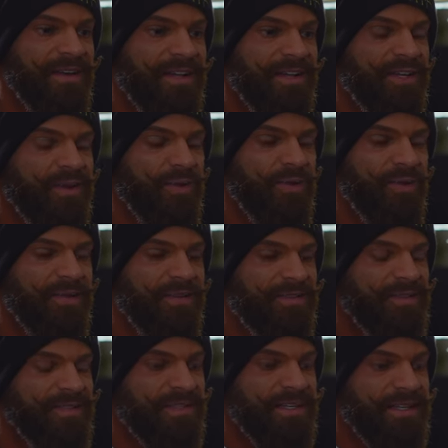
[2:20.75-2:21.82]

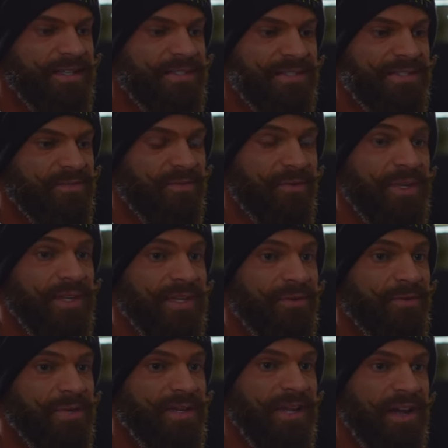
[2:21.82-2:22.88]
It's really,
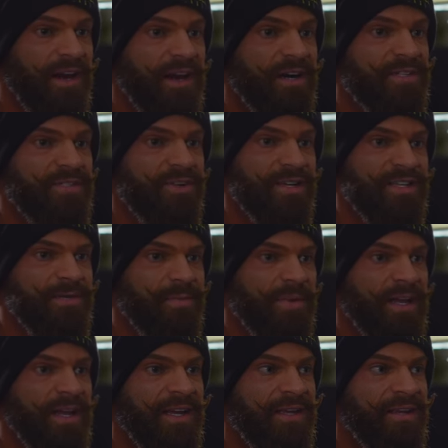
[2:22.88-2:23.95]
really hard to
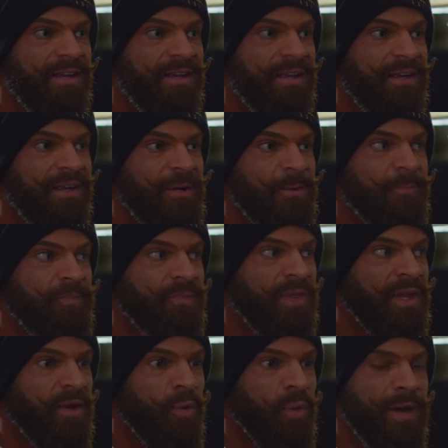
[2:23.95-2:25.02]
explain
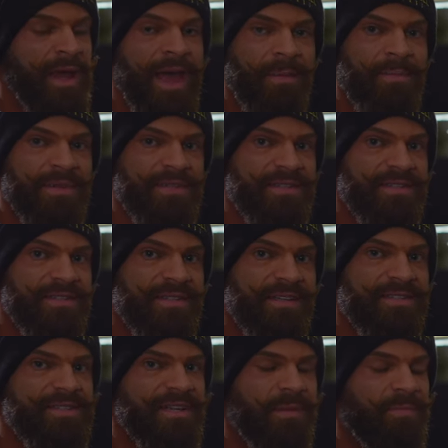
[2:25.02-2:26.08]
what happens
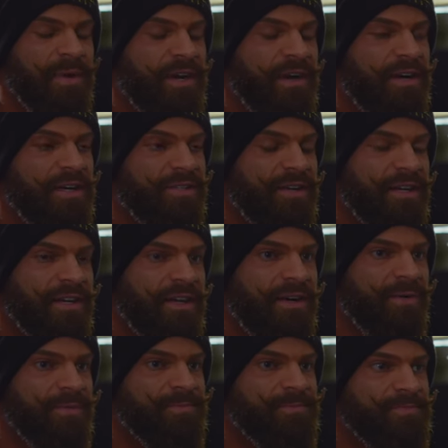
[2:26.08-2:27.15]
inside my heart right
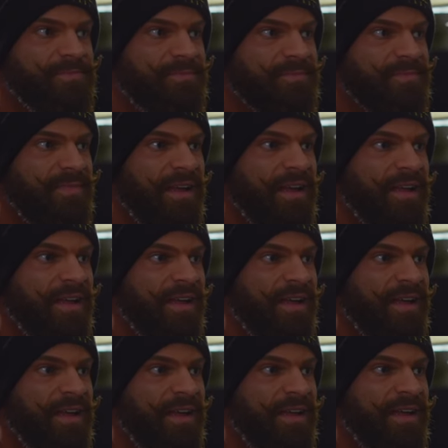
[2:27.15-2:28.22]
now.
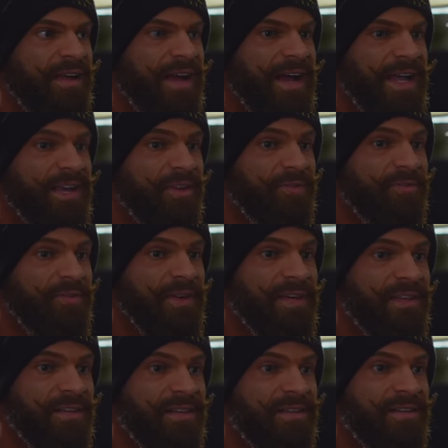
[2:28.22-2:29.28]
I can
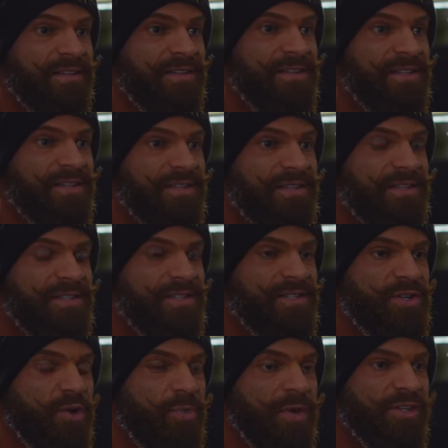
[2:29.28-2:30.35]
feel
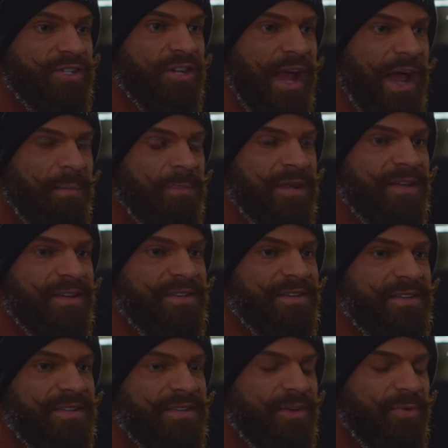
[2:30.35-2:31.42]
so much happiness,
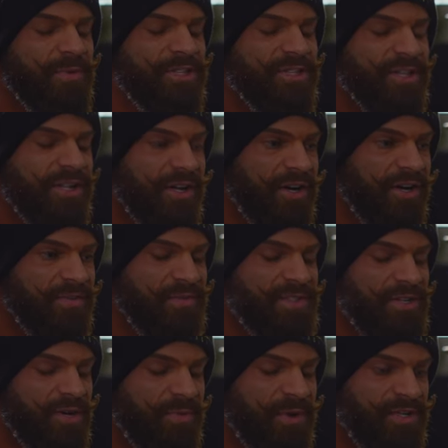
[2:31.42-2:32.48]
so much love,
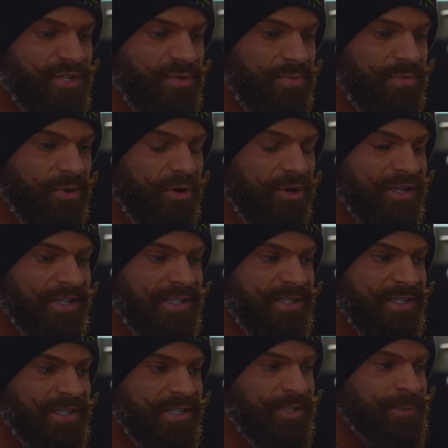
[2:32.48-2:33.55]
so much support,
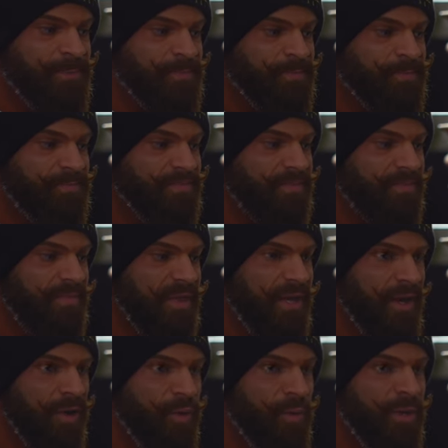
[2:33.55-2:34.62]

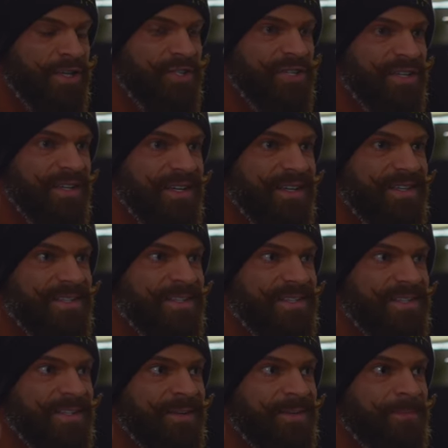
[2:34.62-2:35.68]
which
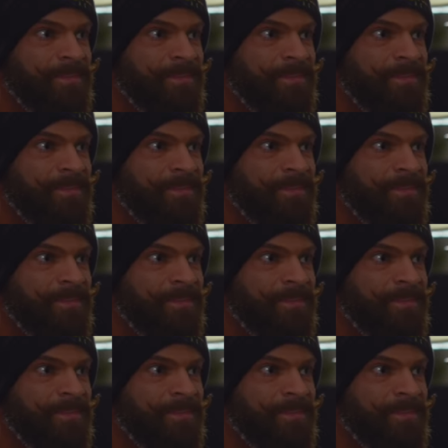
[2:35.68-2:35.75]
is,